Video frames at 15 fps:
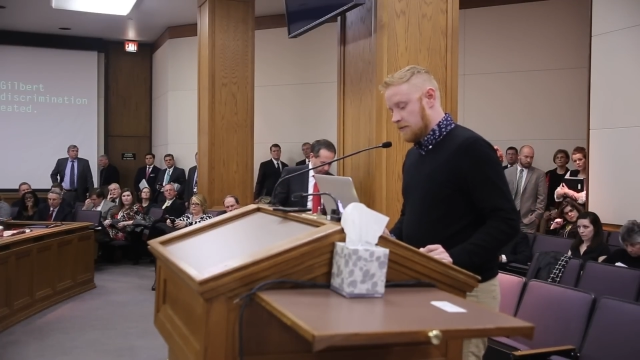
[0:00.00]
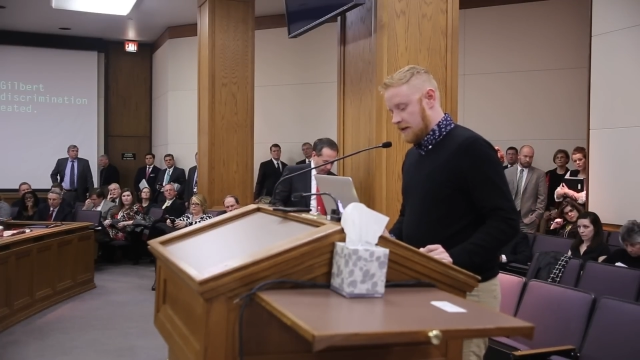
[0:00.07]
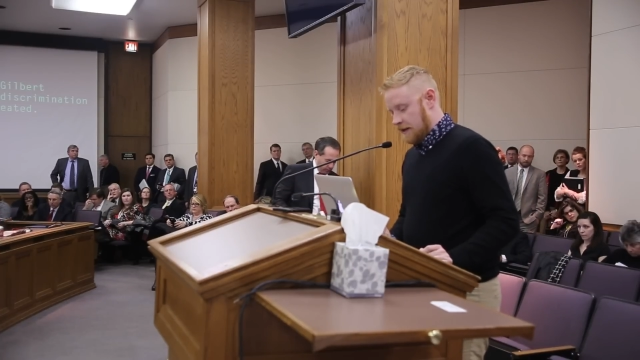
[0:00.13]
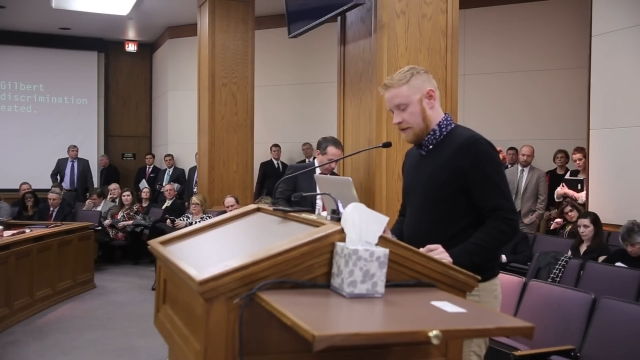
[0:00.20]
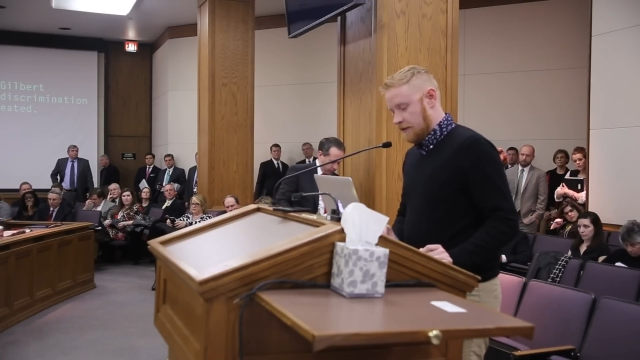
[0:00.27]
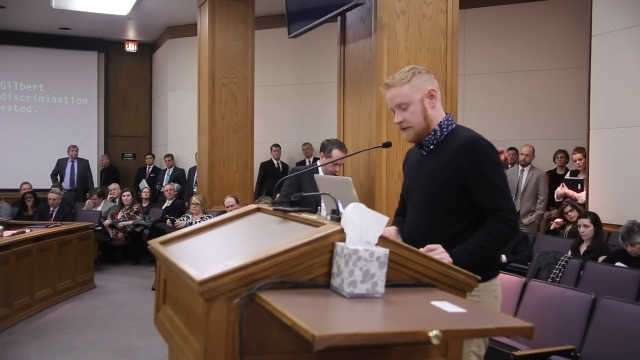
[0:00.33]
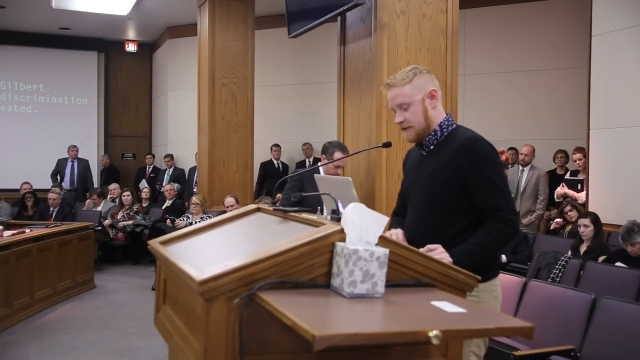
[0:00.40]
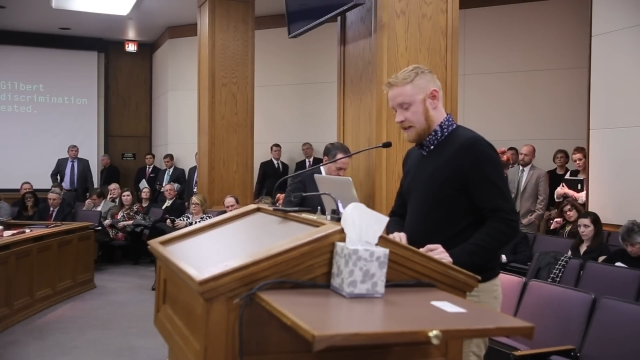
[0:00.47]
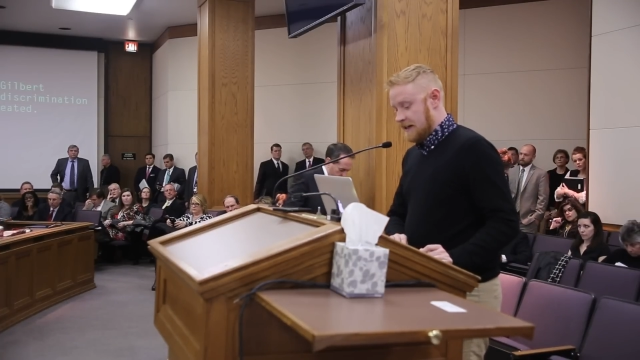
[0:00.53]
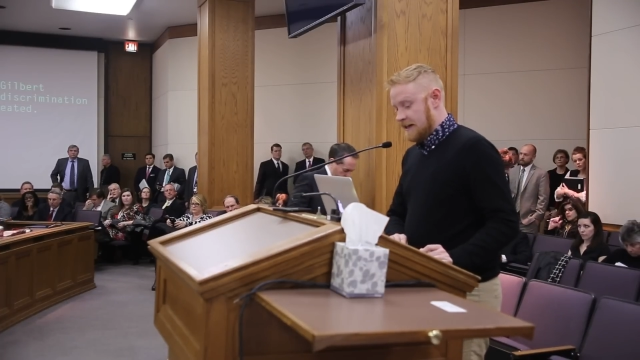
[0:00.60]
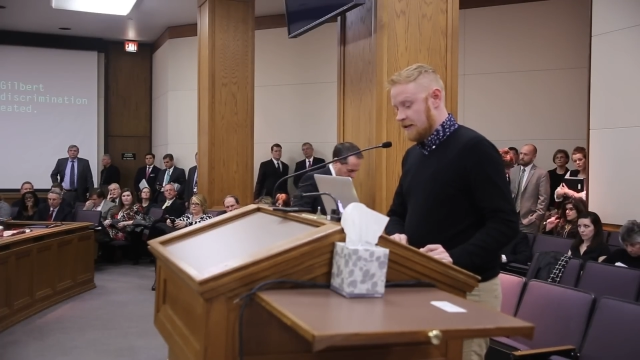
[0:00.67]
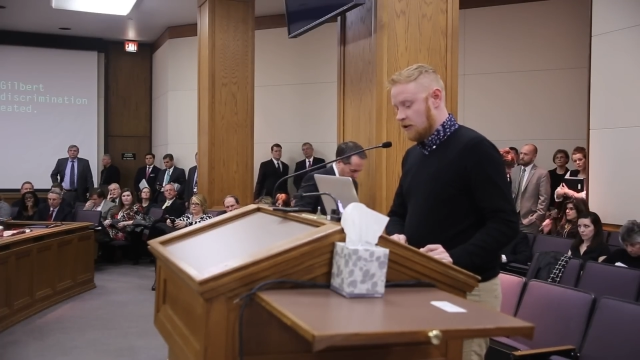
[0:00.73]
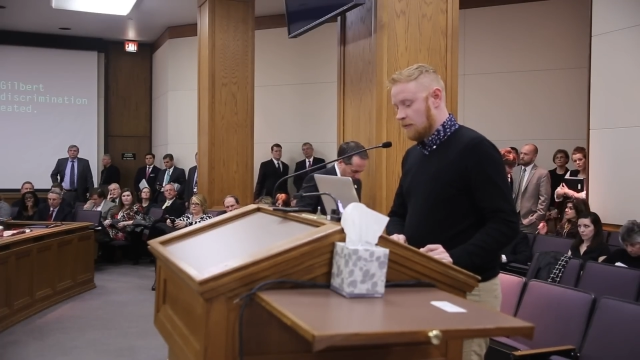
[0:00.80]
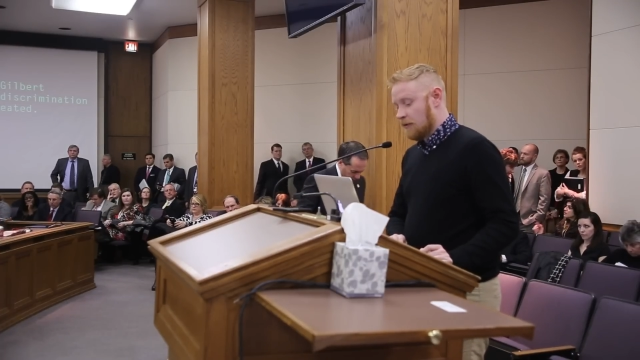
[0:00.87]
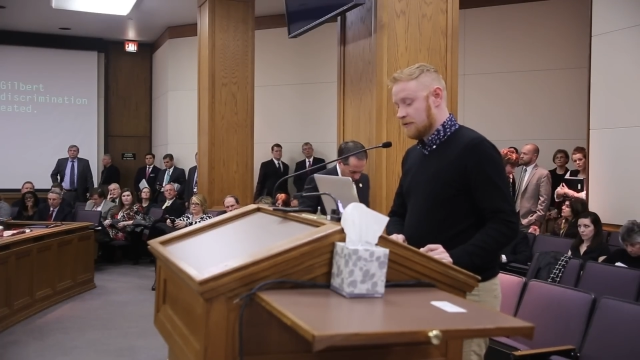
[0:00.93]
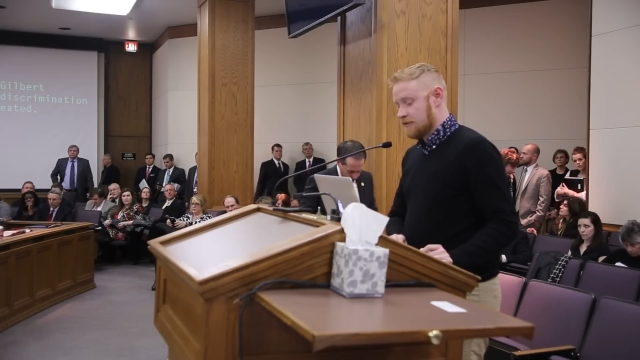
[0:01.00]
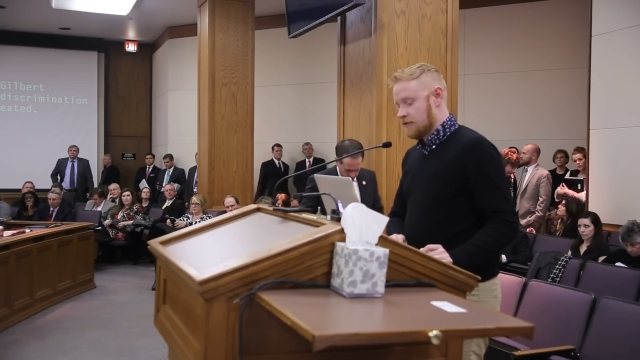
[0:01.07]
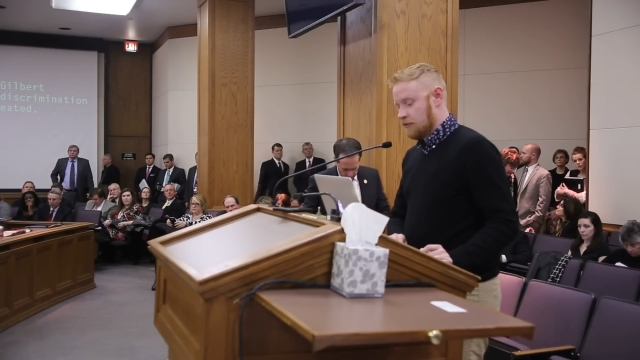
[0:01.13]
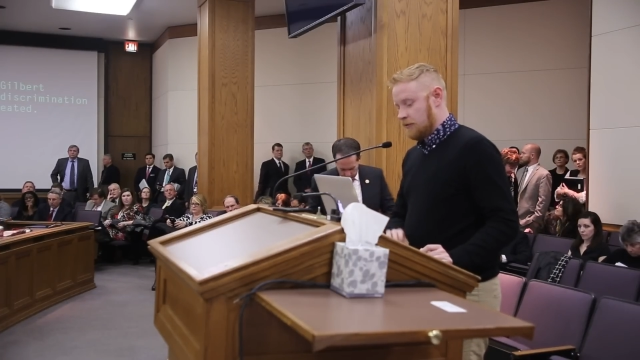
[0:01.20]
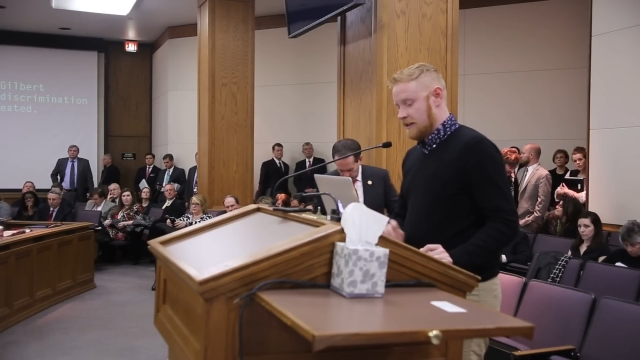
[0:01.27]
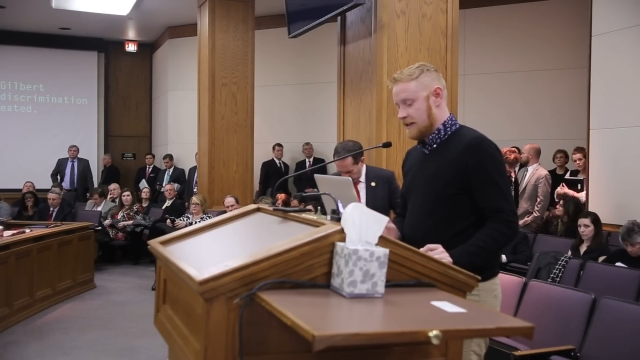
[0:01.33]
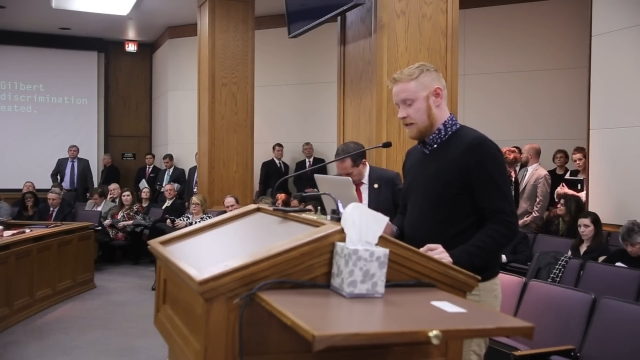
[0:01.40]
2013,
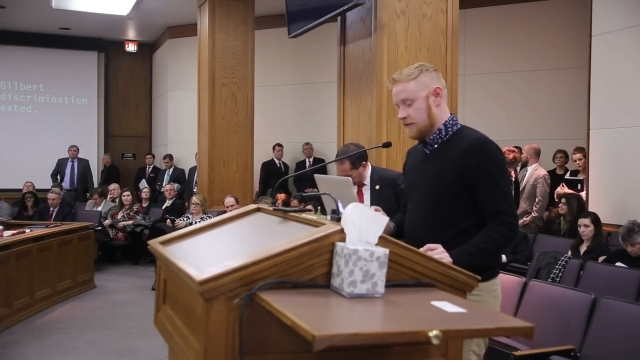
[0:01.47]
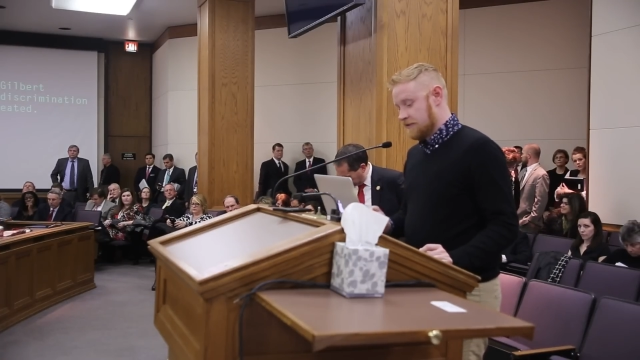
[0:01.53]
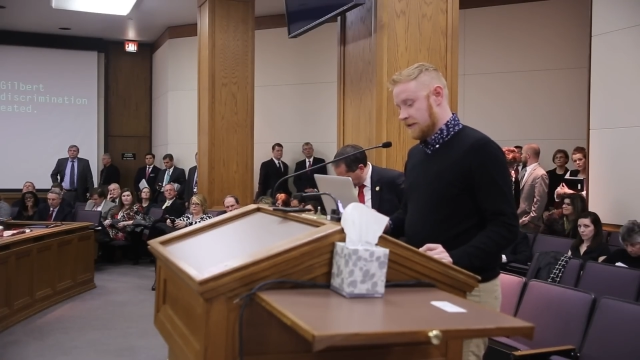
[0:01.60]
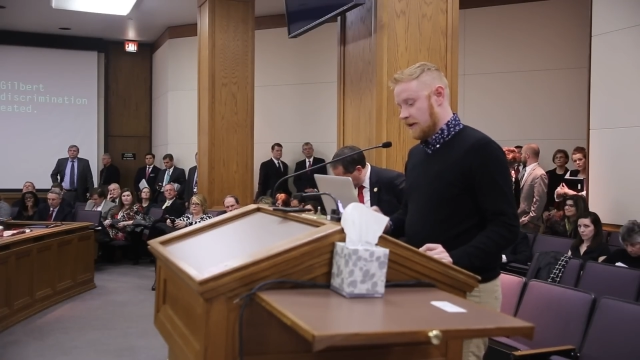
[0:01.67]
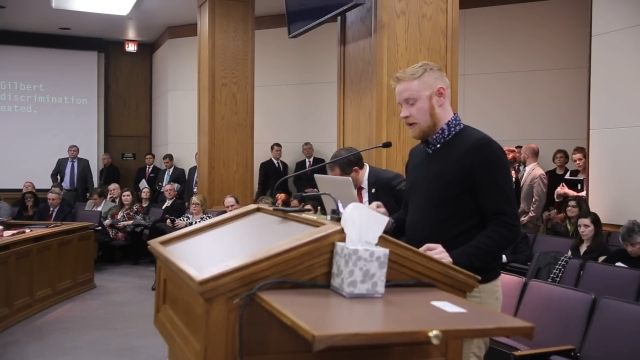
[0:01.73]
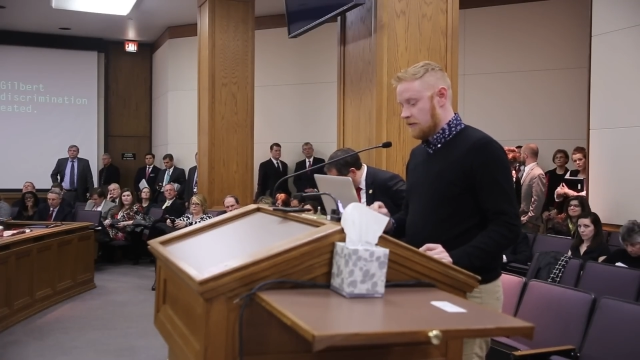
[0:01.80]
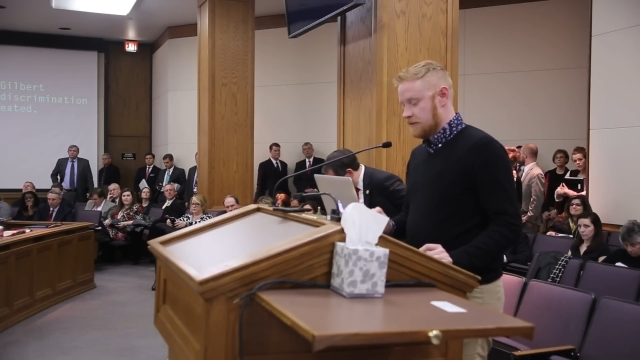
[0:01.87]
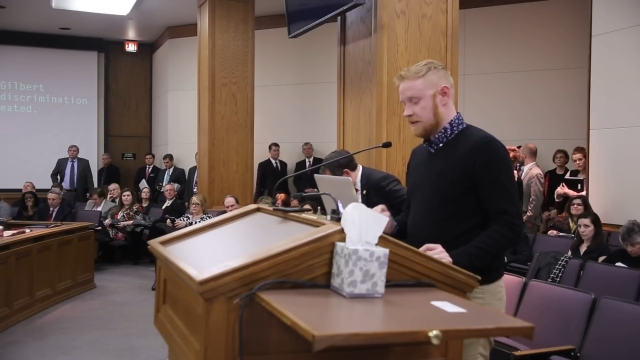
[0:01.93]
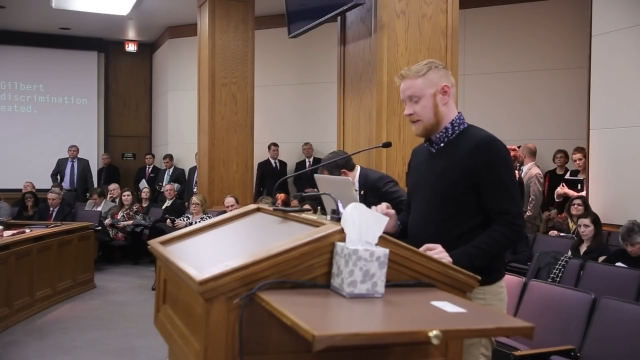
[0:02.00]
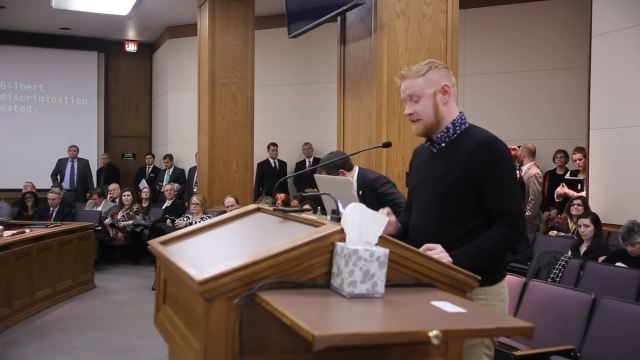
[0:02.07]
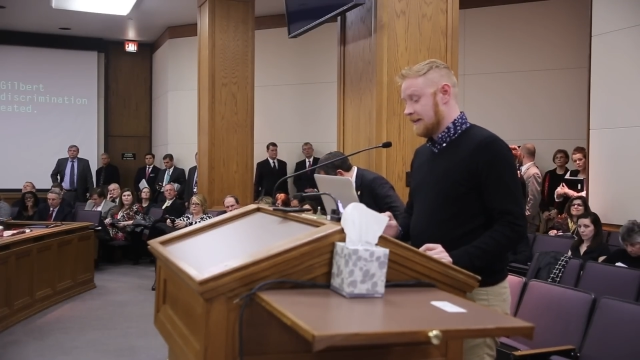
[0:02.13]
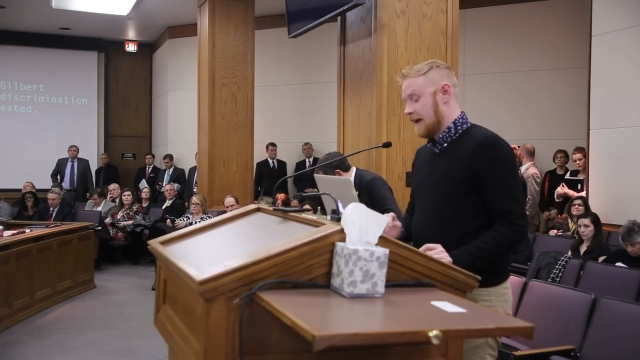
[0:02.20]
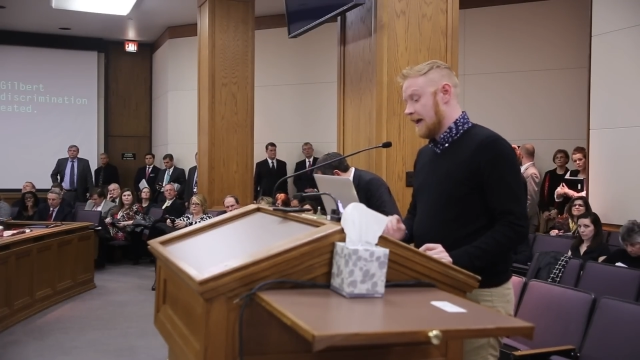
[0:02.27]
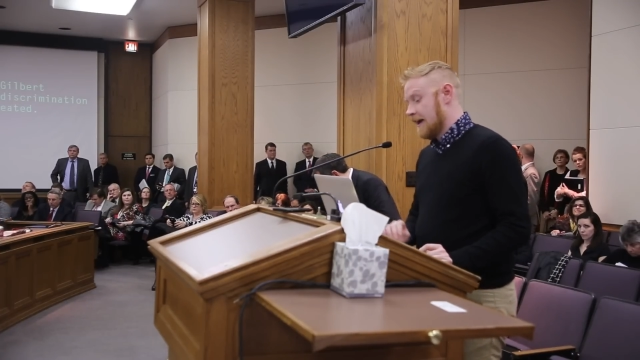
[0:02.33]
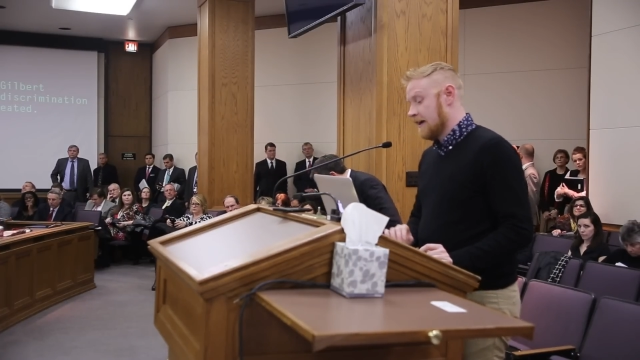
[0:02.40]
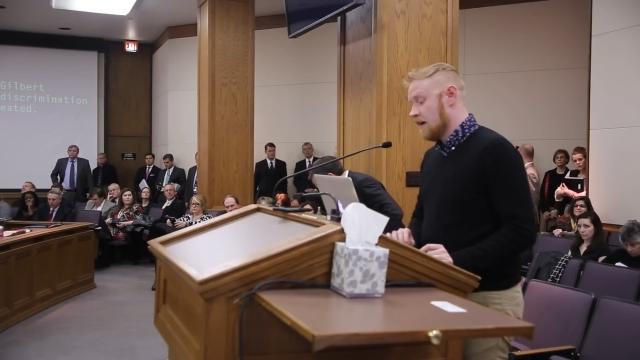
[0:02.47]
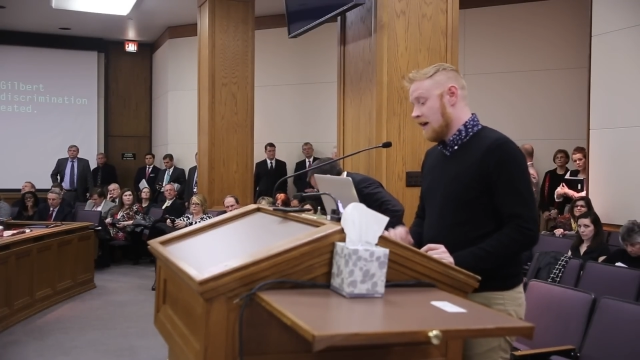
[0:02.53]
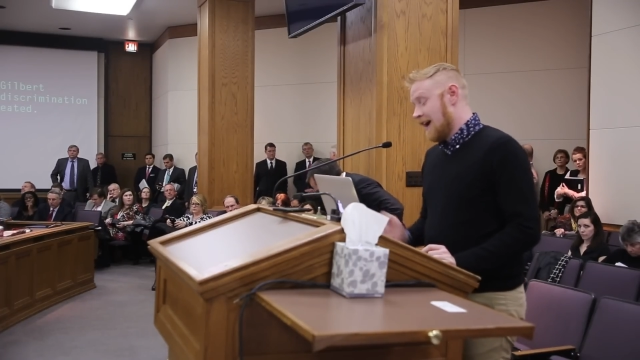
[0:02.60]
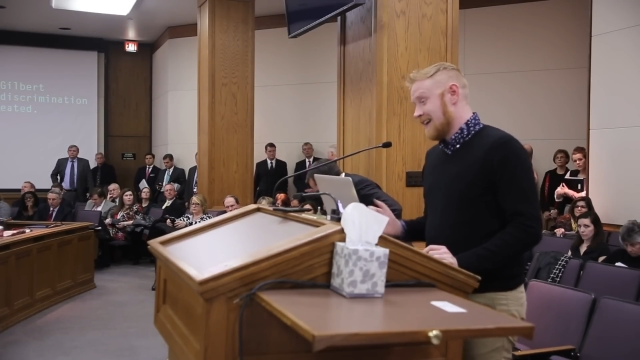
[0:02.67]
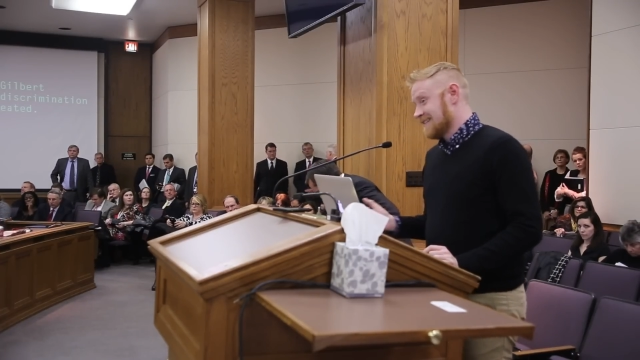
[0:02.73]
almost three years ago to the day,